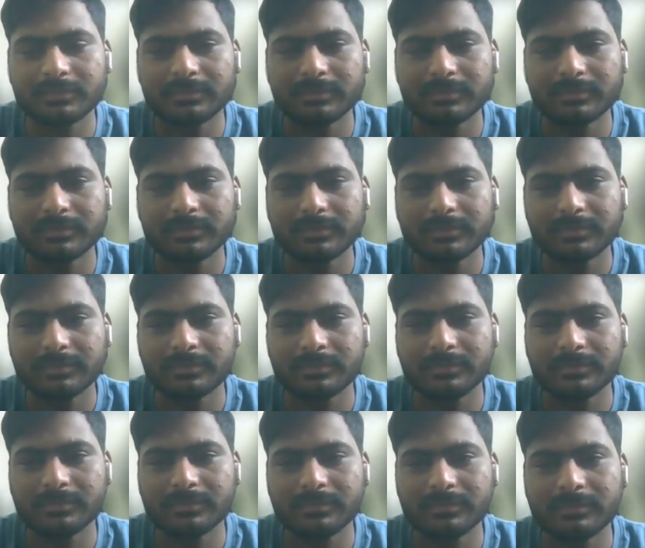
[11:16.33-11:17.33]

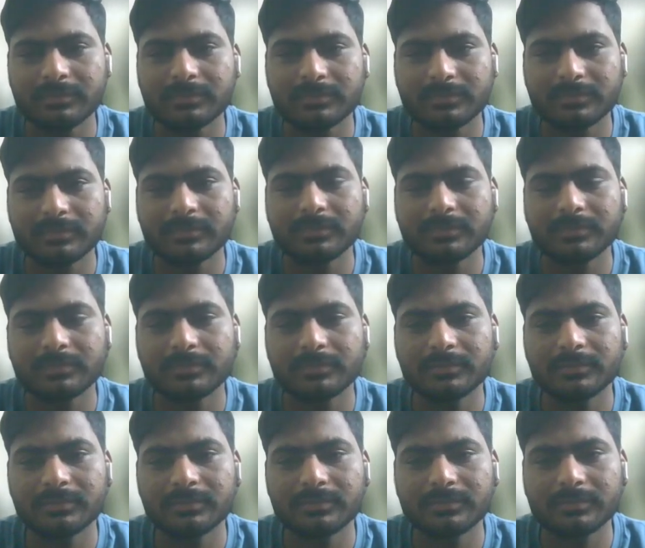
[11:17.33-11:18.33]

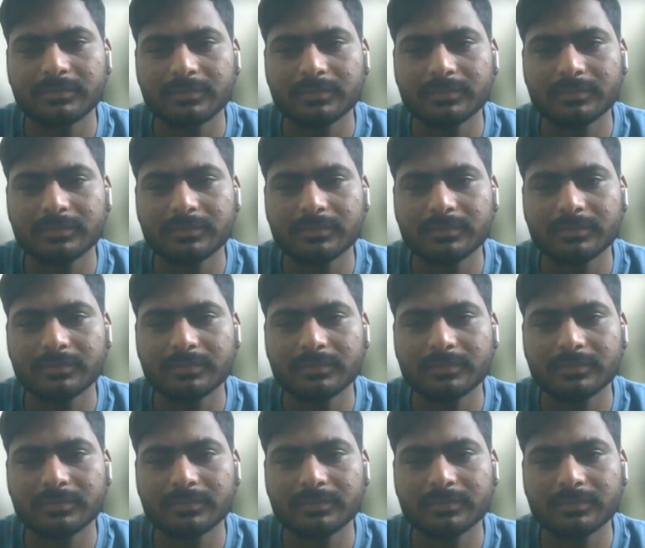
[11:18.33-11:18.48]
The person shown says nothing.